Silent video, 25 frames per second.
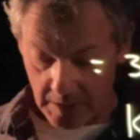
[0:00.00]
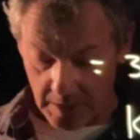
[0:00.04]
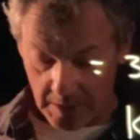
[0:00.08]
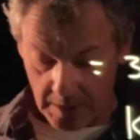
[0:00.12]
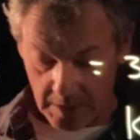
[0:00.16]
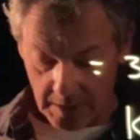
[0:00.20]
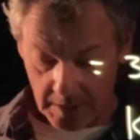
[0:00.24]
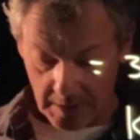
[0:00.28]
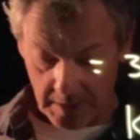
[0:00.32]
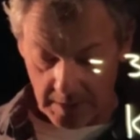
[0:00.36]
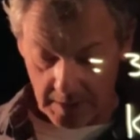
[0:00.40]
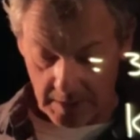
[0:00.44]

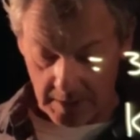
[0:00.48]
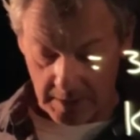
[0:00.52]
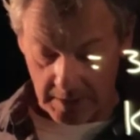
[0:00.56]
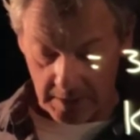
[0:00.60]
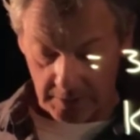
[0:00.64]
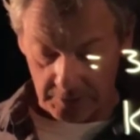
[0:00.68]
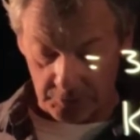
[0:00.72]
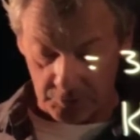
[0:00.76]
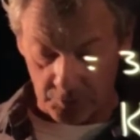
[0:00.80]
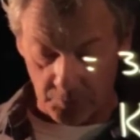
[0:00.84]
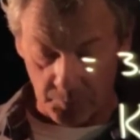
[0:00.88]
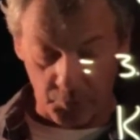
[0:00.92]

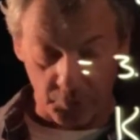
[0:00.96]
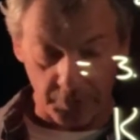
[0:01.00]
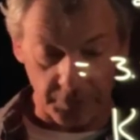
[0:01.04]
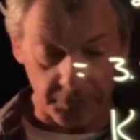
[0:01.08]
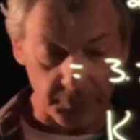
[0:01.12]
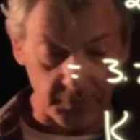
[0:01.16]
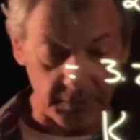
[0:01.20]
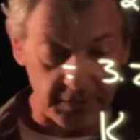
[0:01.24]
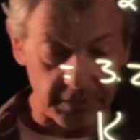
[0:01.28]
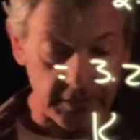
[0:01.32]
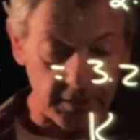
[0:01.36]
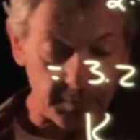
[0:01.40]

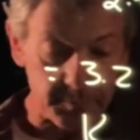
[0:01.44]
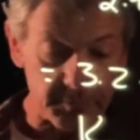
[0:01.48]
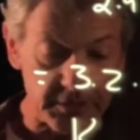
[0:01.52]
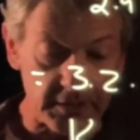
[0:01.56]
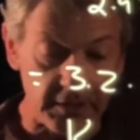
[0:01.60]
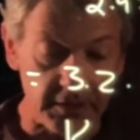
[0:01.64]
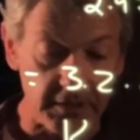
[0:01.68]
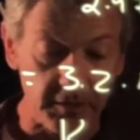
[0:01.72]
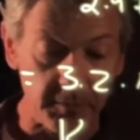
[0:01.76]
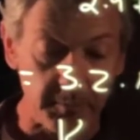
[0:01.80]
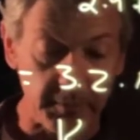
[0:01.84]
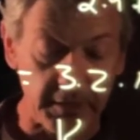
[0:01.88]
2.3 times
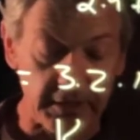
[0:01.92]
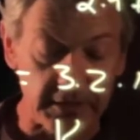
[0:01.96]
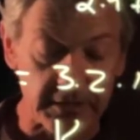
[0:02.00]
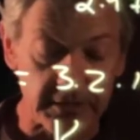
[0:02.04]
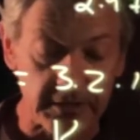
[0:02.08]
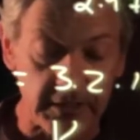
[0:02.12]
10 to the minus